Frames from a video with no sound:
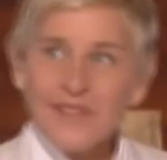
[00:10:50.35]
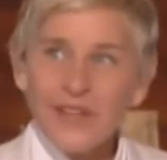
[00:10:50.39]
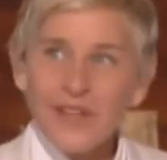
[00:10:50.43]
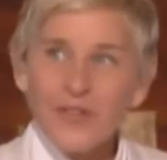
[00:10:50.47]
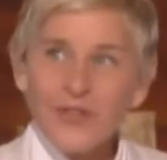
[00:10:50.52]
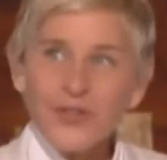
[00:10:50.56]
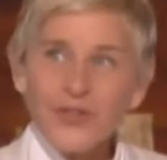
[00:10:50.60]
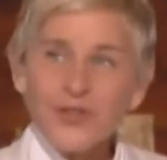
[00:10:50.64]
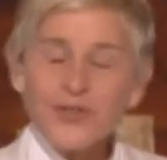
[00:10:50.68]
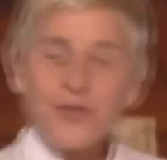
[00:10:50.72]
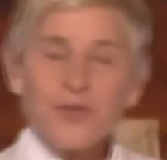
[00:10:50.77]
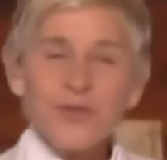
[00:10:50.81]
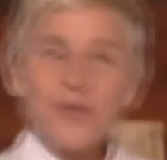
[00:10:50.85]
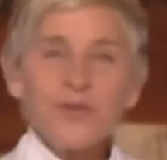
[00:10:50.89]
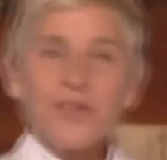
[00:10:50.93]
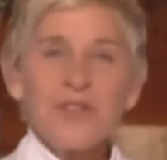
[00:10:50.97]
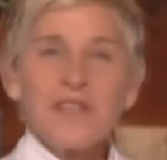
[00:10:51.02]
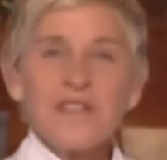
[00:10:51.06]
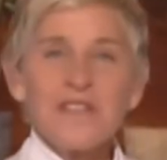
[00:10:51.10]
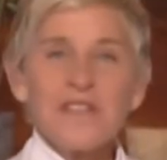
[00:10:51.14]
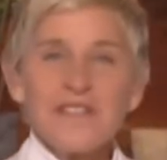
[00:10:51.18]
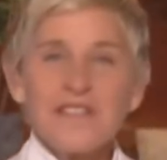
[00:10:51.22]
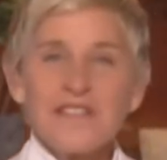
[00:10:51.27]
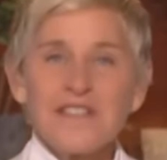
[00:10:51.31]
The truth
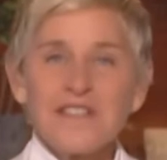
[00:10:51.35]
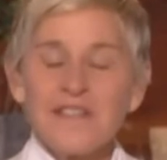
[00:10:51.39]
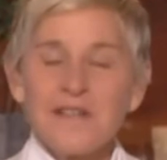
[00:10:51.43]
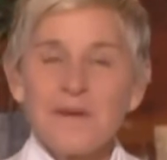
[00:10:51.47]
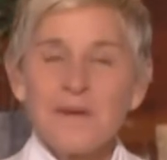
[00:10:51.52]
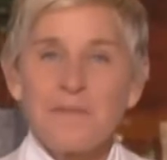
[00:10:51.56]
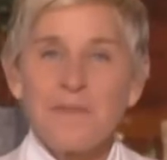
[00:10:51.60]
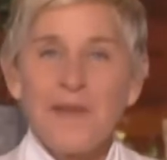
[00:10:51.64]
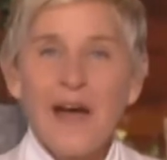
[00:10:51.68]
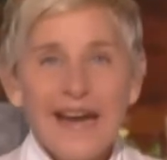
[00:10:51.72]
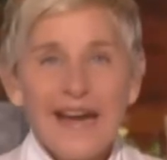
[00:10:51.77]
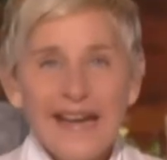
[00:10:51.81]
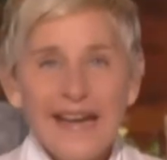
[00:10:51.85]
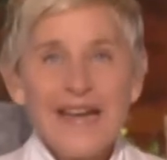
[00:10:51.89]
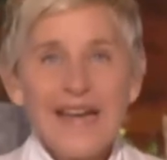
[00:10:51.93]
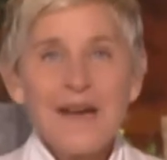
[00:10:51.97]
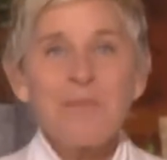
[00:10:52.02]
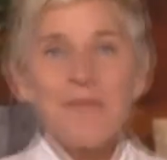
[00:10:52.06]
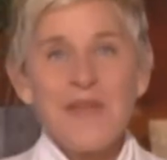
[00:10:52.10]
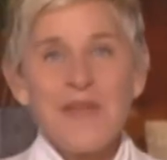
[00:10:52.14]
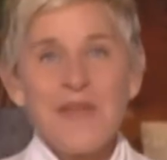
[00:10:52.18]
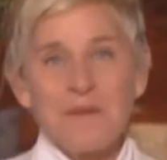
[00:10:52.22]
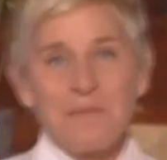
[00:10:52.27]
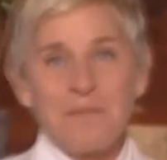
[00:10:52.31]
is, I
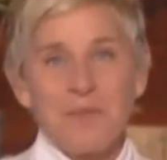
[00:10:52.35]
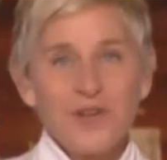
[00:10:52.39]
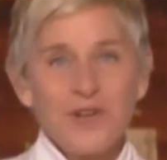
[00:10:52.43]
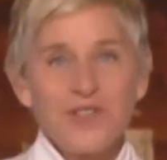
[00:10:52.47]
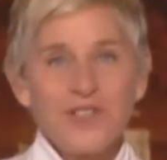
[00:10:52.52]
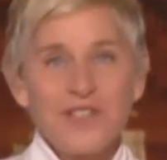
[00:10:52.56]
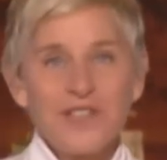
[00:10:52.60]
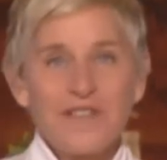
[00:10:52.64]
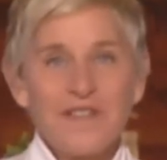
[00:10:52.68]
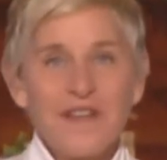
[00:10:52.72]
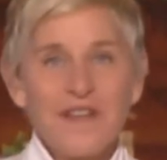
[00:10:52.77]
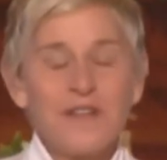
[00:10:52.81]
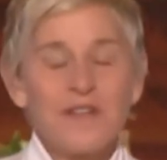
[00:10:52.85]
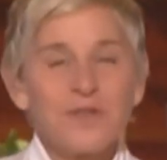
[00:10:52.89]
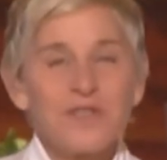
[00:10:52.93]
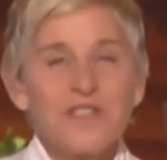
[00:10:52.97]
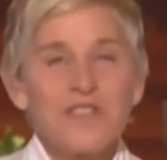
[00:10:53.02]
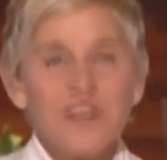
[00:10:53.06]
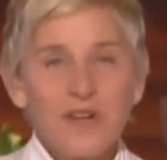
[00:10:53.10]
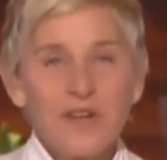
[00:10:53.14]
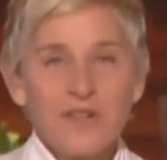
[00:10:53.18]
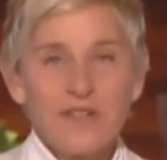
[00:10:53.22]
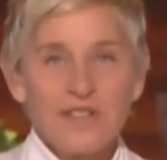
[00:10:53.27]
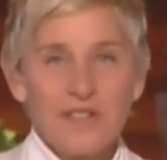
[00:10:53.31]
am that person that you
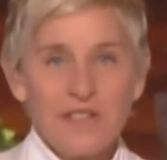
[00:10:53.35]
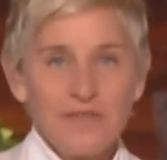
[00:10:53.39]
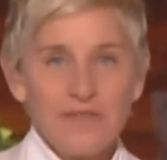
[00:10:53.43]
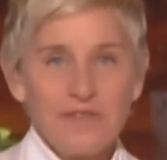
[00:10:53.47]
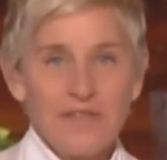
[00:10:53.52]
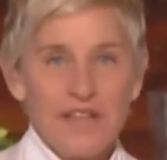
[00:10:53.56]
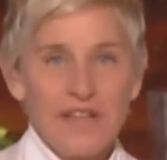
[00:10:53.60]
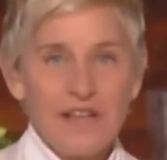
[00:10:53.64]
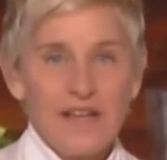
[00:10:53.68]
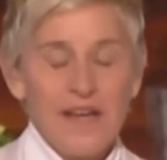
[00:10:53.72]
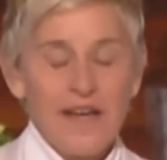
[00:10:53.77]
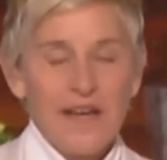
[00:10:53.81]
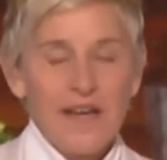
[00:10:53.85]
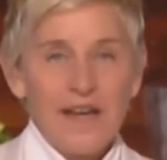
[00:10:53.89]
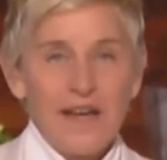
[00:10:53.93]
see on TV.